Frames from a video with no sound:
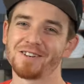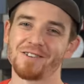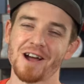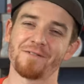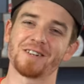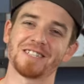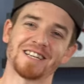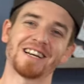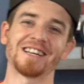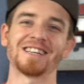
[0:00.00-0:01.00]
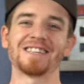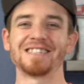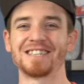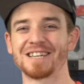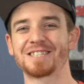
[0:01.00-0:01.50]
Graphic design
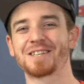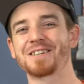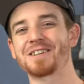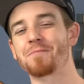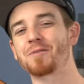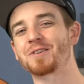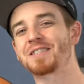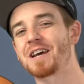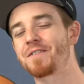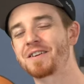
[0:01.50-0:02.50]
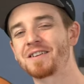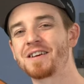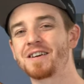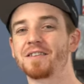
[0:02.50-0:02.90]
desk number 7.